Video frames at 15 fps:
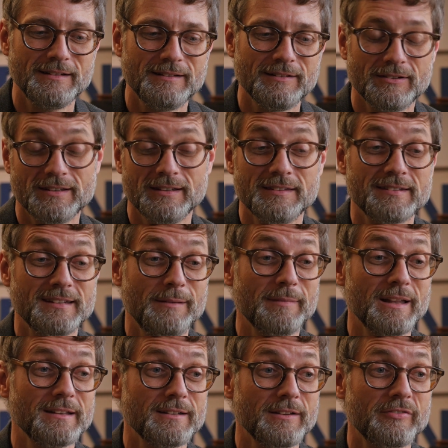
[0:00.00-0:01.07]
didn't seem
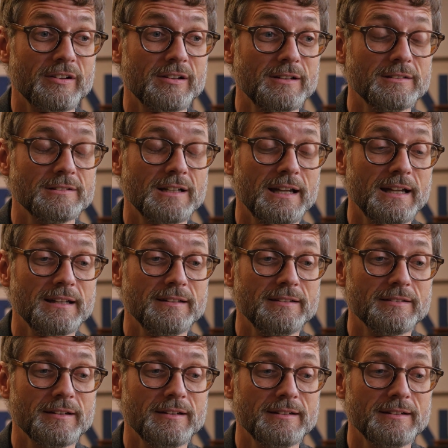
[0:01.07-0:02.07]
that difficult. And,